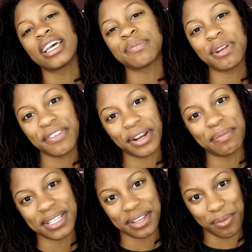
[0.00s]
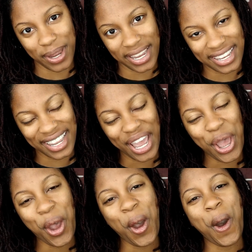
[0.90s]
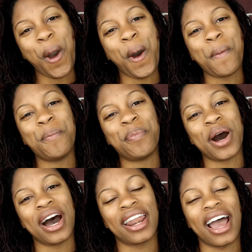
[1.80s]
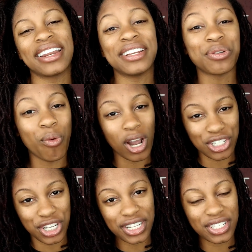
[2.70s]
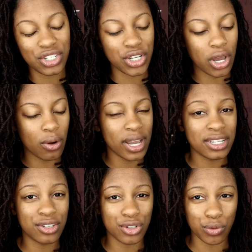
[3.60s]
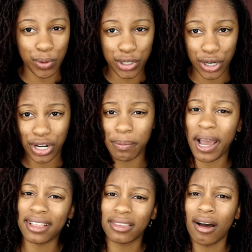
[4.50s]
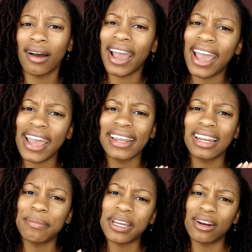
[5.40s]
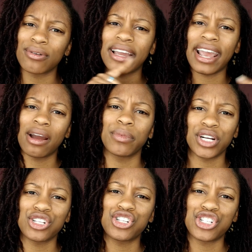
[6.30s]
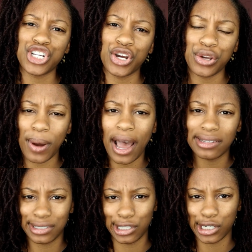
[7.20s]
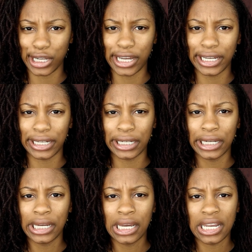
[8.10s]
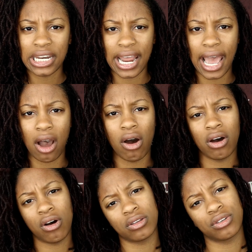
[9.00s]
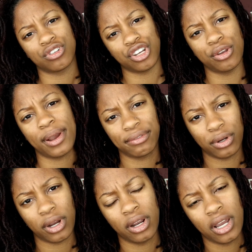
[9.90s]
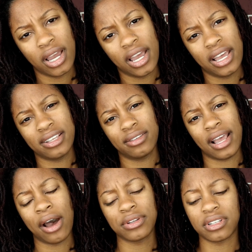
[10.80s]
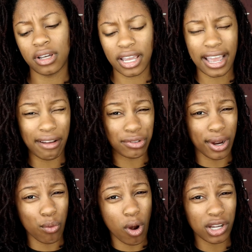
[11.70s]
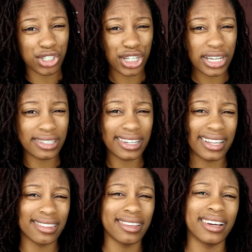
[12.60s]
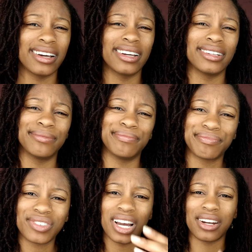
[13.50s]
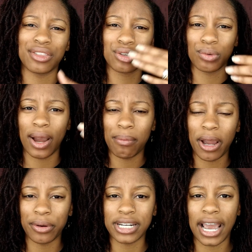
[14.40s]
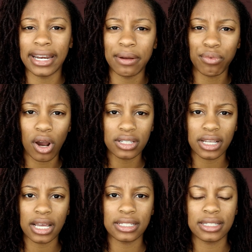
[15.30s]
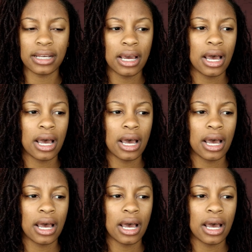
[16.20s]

It's been a very busy week, but I need to wash it. So it's super dirty, but I thought, hey, let me get on camera, show you how it's looking now. I'll also show you how it's looking after I wash it, and then kind of throughout my retightening process.